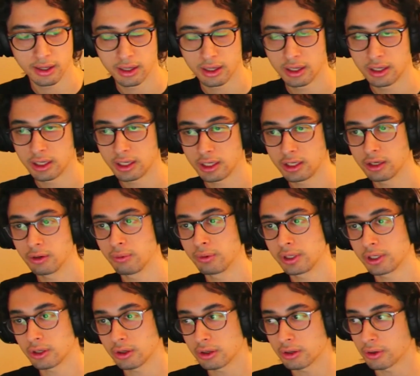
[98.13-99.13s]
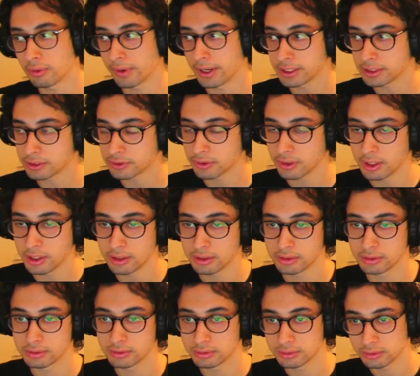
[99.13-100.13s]
You know, when you go to a restaurant
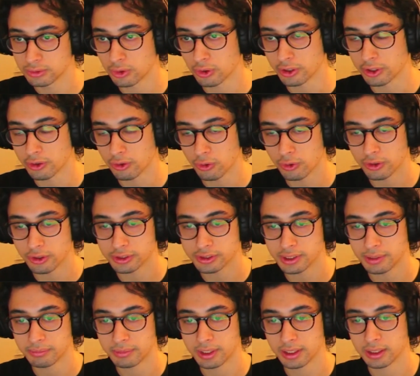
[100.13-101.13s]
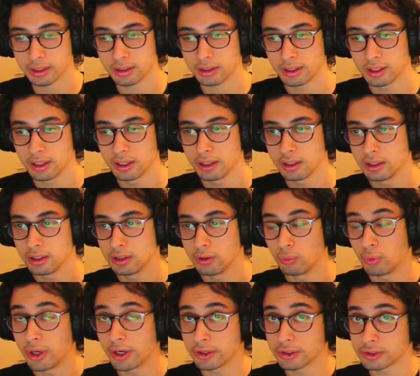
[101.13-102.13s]
or you order something,
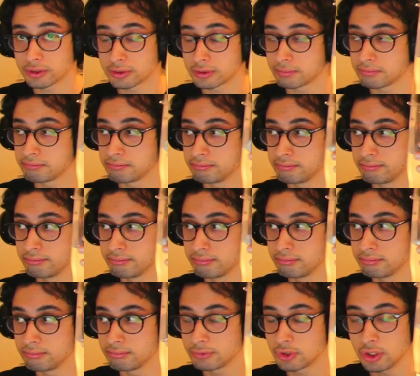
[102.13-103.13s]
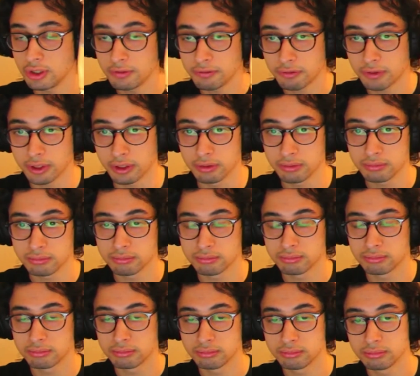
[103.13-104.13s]
water's good for you.
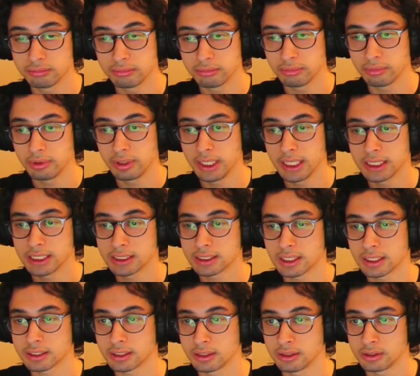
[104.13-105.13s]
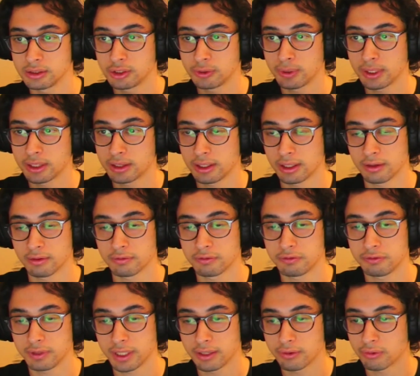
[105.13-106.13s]
It just doesn't do anything
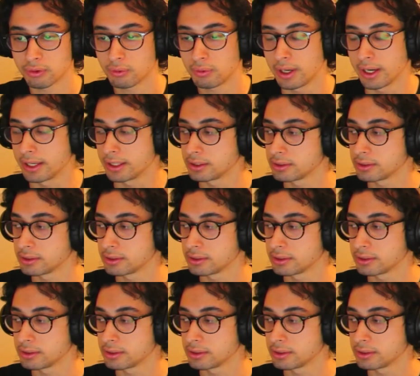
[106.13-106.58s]
flavor-wise,